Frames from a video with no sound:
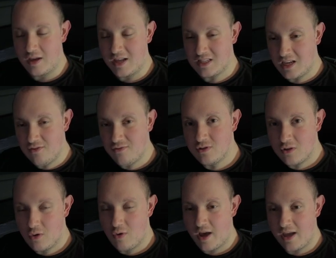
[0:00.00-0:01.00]
And even
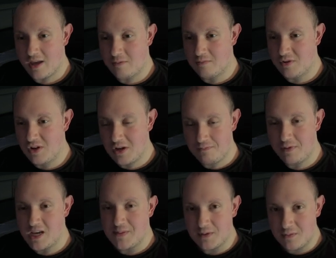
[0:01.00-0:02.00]
though I am really
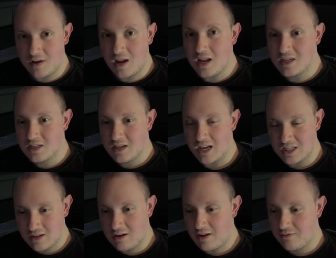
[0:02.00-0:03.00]
picky about my relics, I
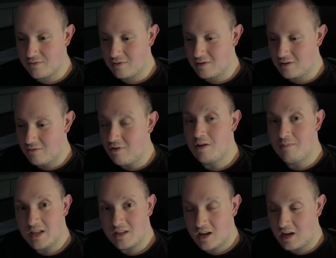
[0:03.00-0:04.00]
still have really
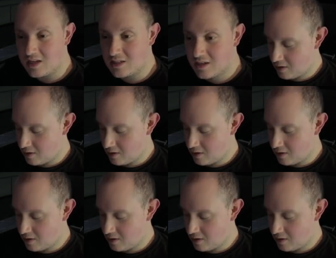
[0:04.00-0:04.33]
bad relics.